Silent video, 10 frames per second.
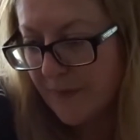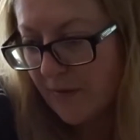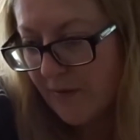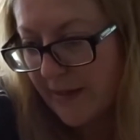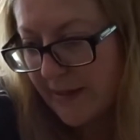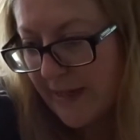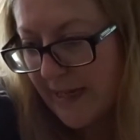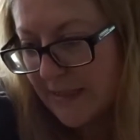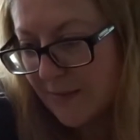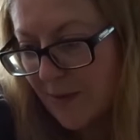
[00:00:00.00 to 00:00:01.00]
Right,
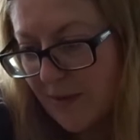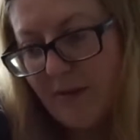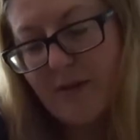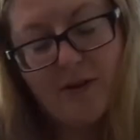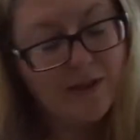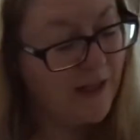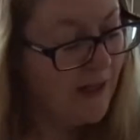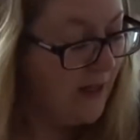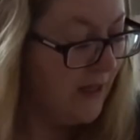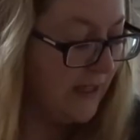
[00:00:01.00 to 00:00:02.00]
next one, oh God,
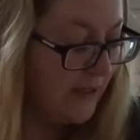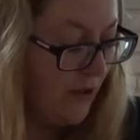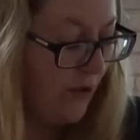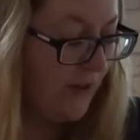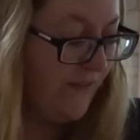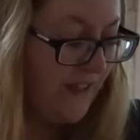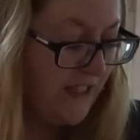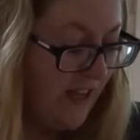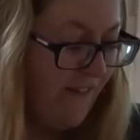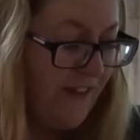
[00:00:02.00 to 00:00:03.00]
is called
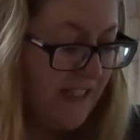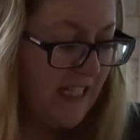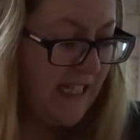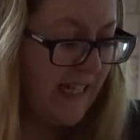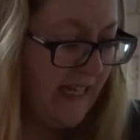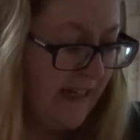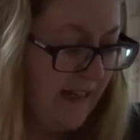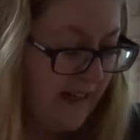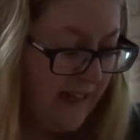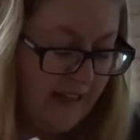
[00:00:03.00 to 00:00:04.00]
Fatili.
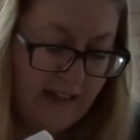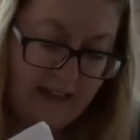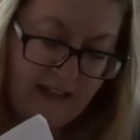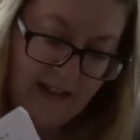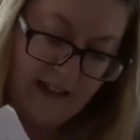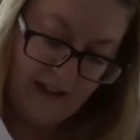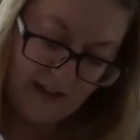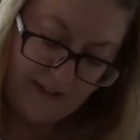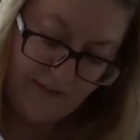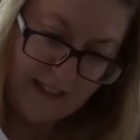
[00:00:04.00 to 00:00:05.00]
Or
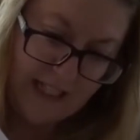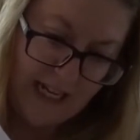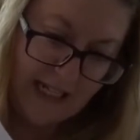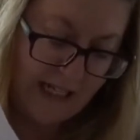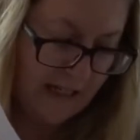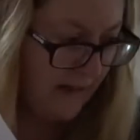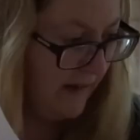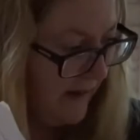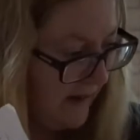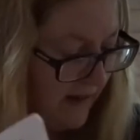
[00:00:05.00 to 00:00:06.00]
is it Fatali?
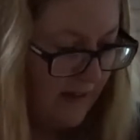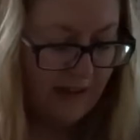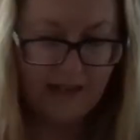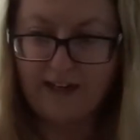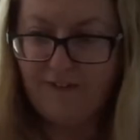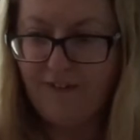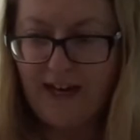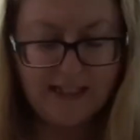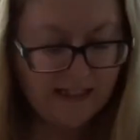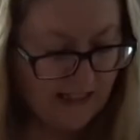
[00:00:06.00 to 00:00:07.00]
Like
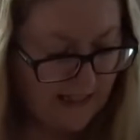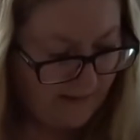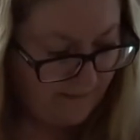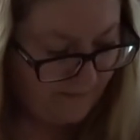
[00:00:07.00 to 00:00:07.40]
fatally